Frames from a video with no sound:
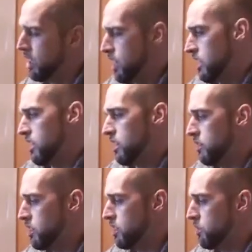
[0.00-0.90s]

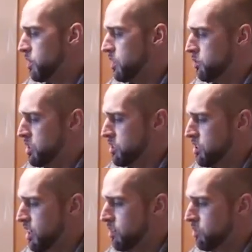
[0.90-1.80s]
And we didn't want
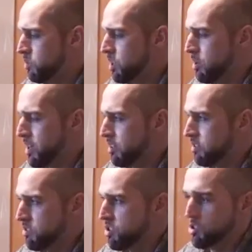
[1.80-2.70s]
you to have to worry
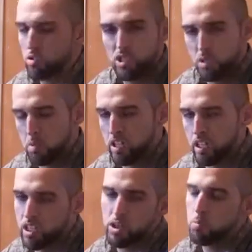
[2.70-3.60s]
about juice
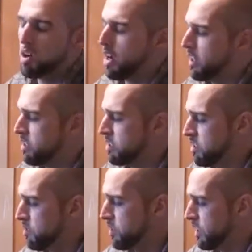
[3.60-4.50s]
spilling in your pocket and
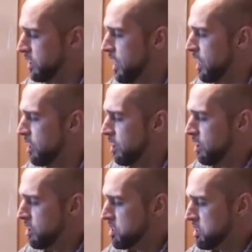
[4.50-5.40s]
stuff like that.
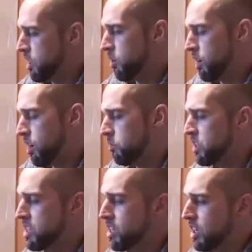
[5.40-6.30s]
So
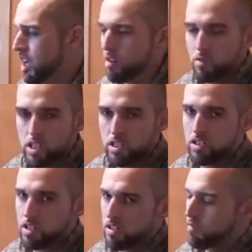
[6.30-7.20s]
we did a lot of
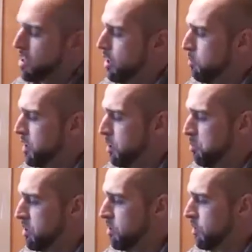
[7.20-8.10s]
research and development
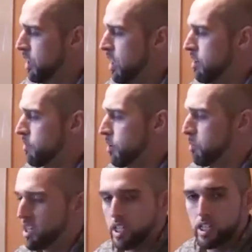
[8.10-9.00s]
and put a lot of our
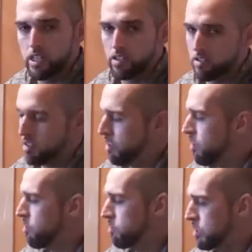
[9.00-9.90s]
money and
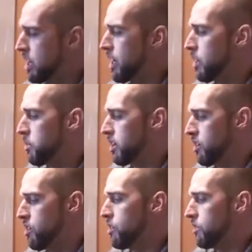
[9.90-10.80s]
our own time and
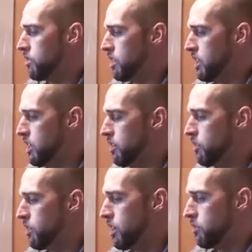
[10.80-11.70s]
our
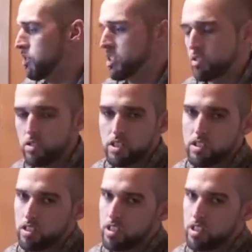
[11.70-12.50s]
own resources